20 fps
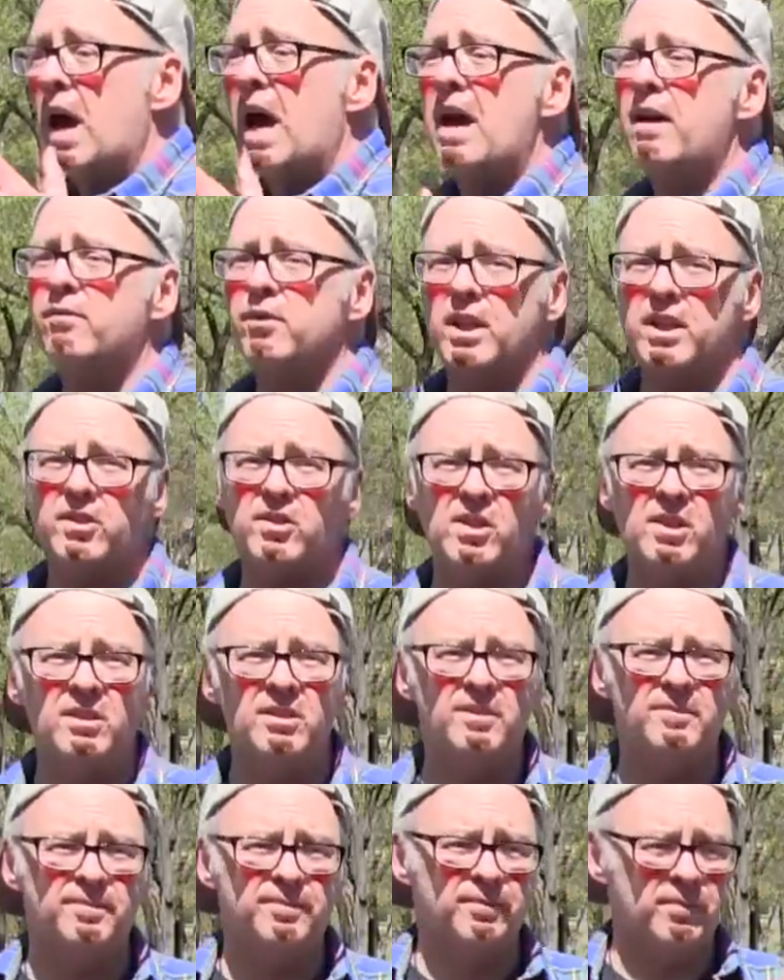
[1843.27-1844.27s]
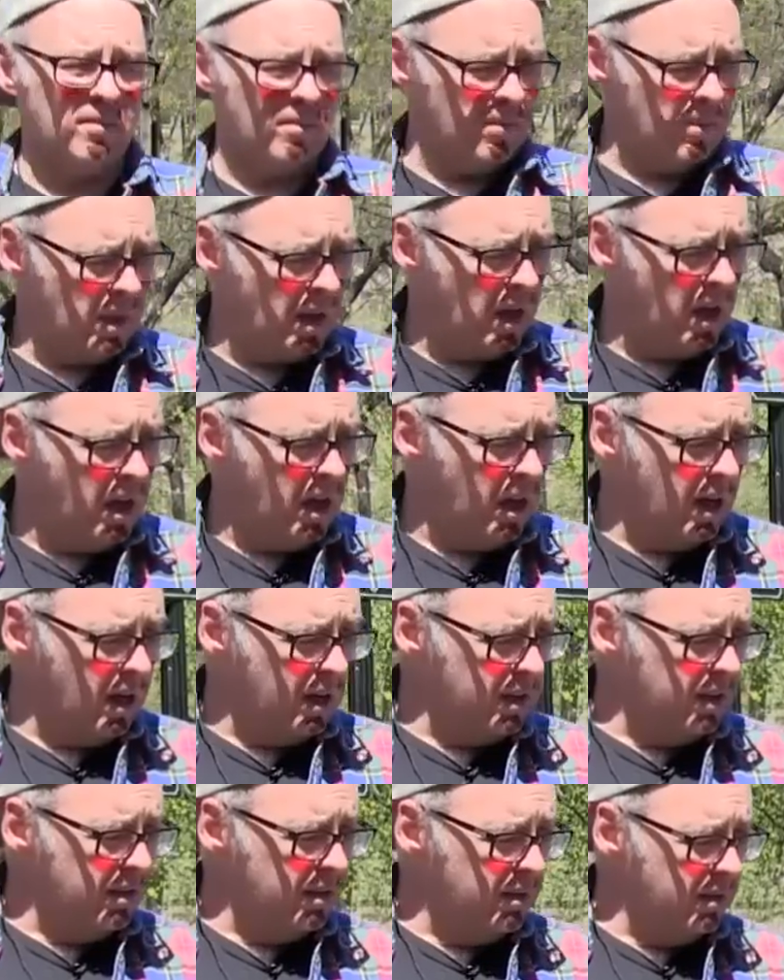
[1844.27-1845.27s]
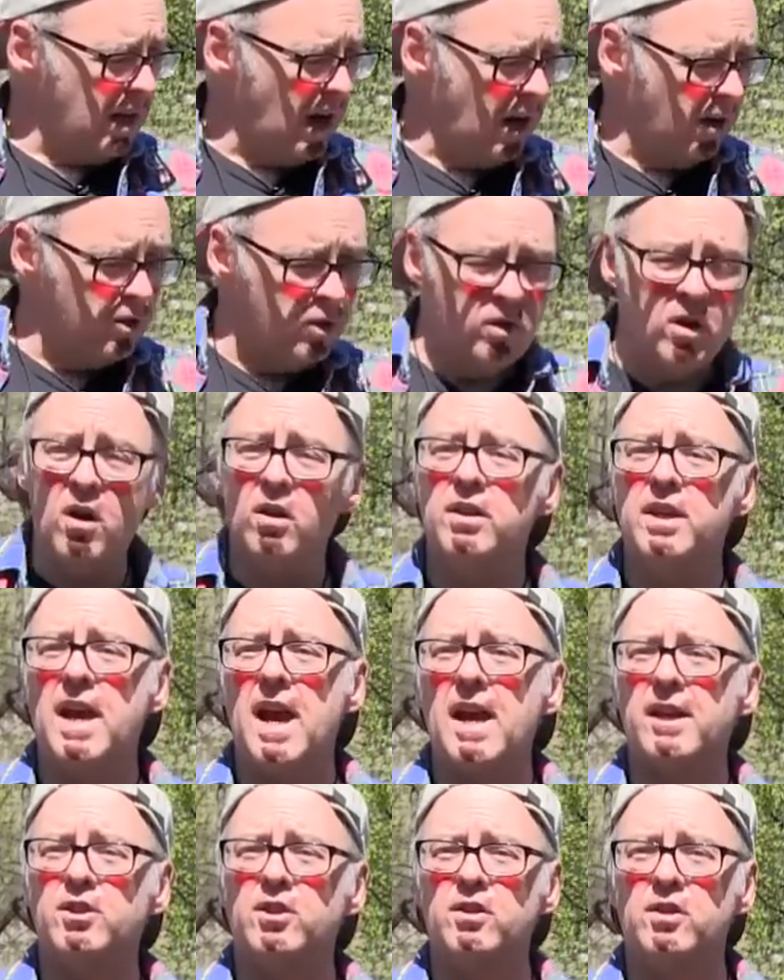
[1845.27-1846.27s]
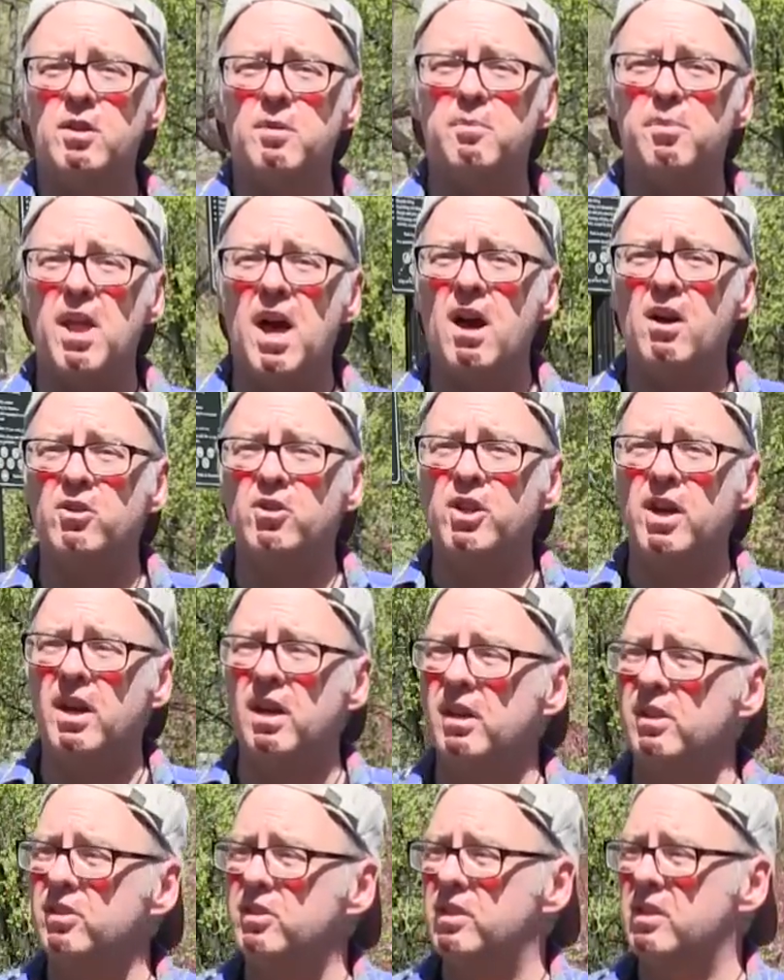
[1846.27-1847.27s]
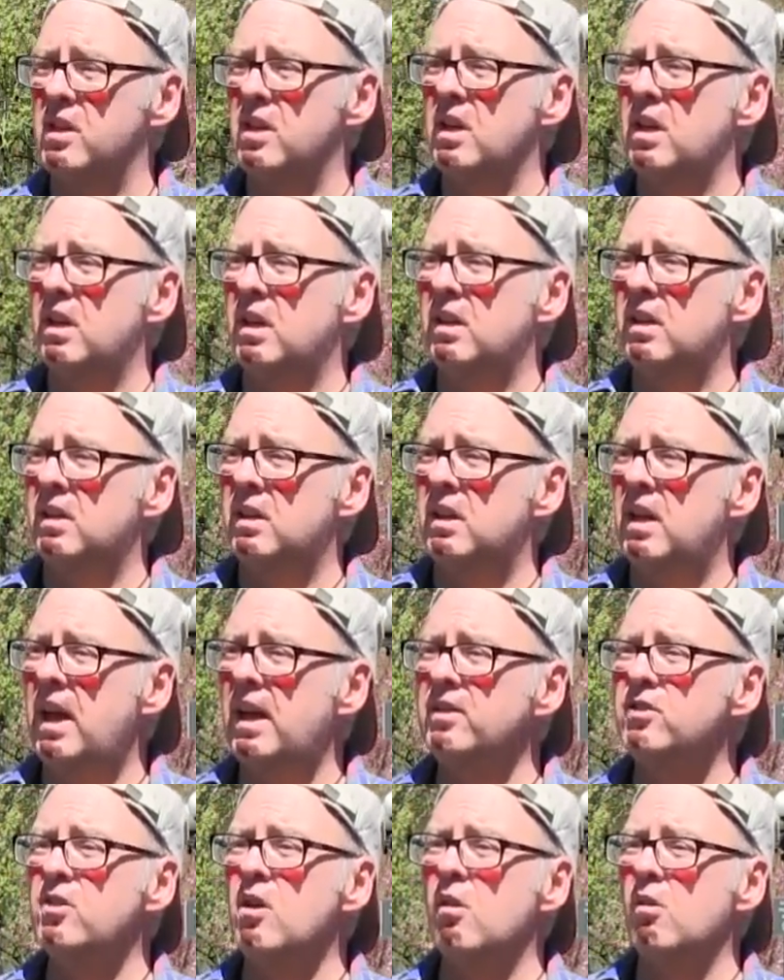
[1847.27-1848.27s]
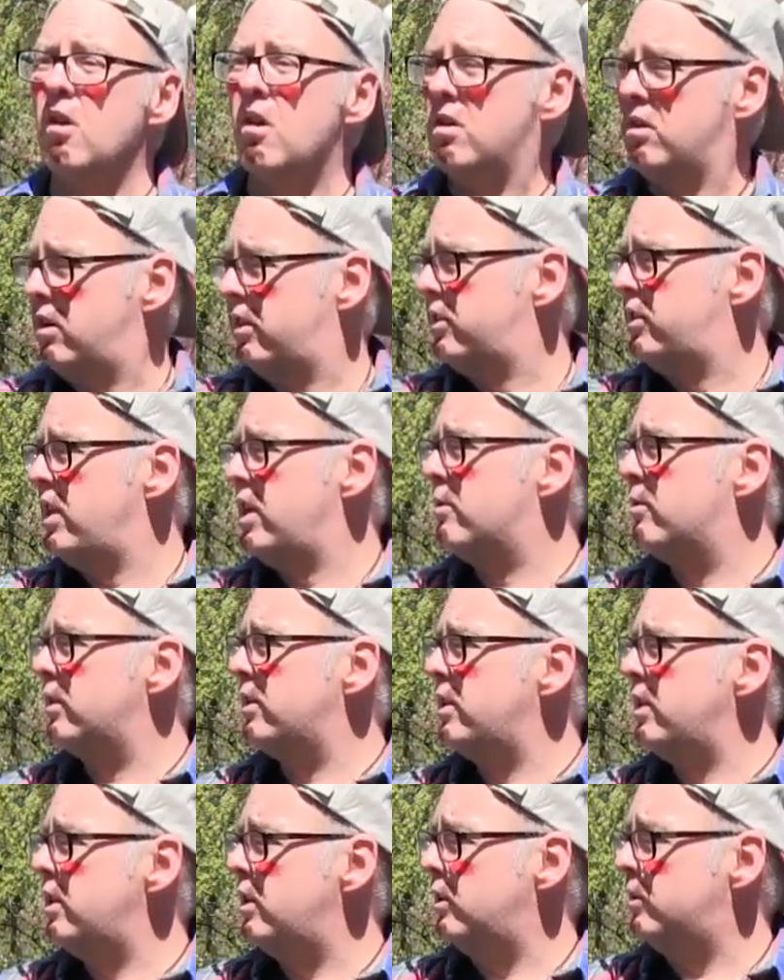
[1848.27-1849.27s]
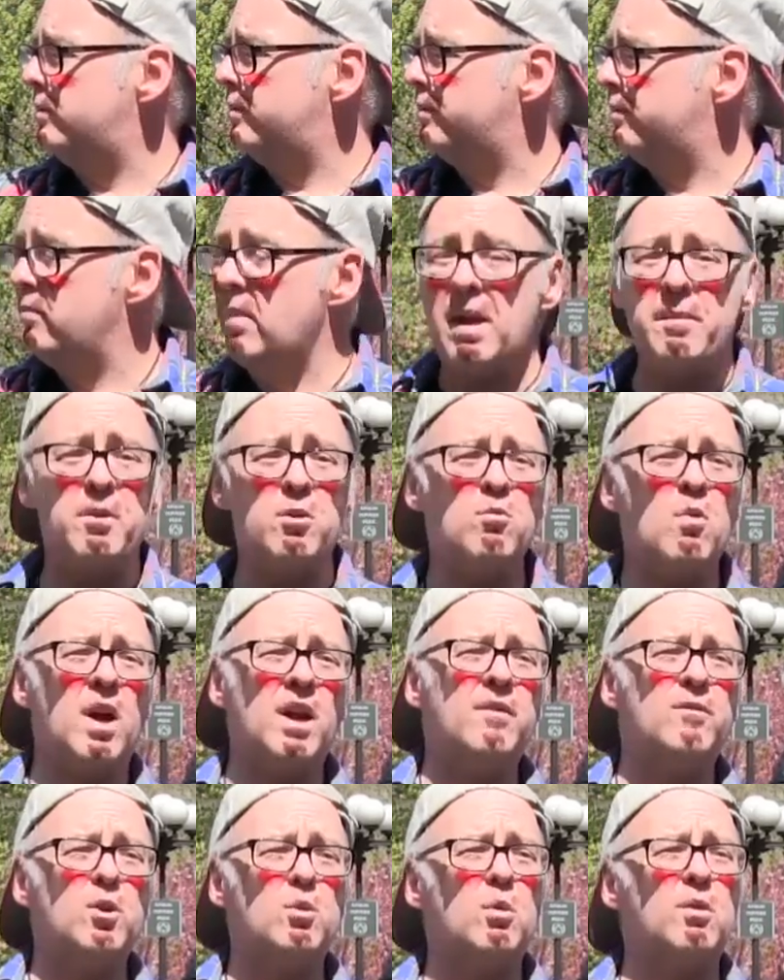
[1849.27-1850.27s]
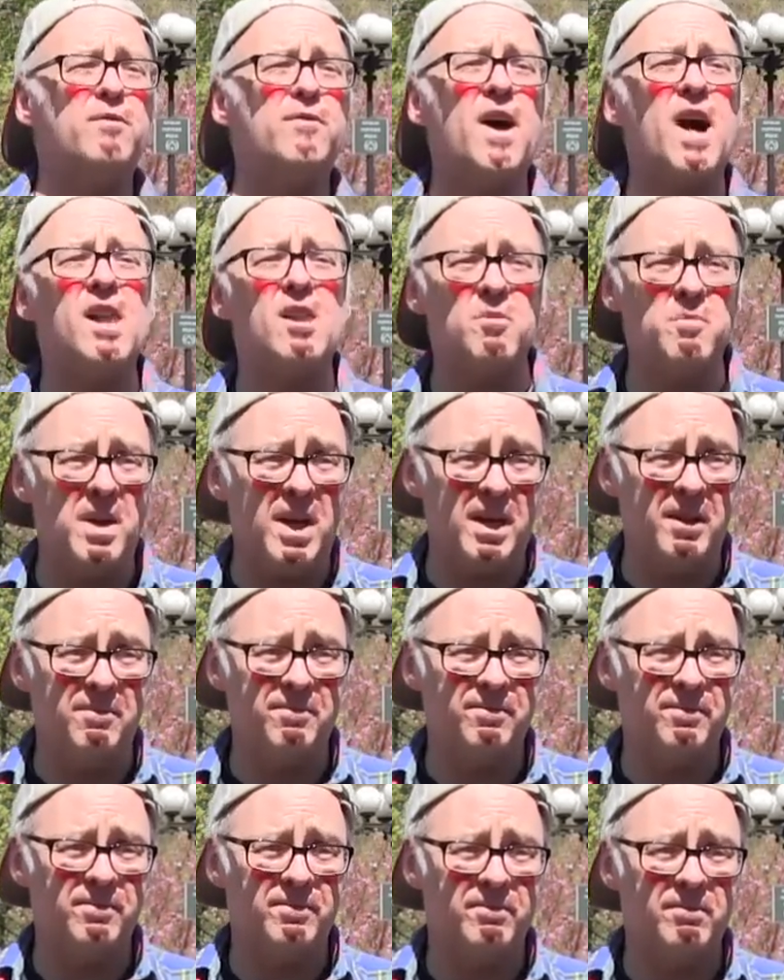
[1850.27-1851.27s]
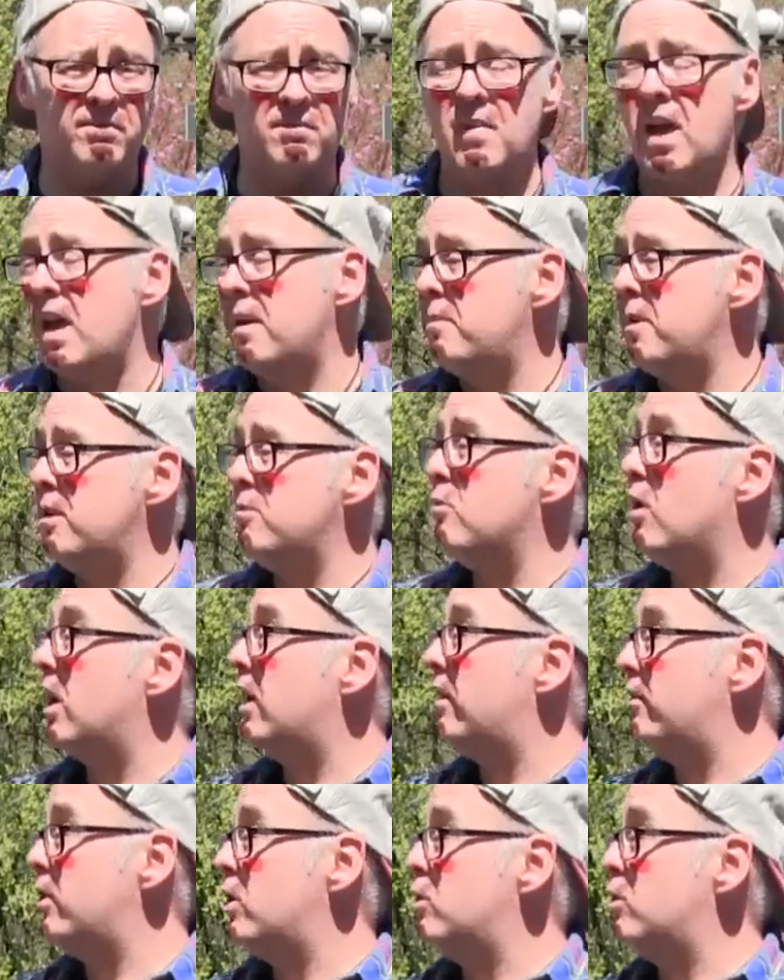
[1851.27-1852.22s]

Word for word: have listened. Now you know the actions of the plowshares. It's no longer a secret to you. Maybe one of you will follow me. Maybe one of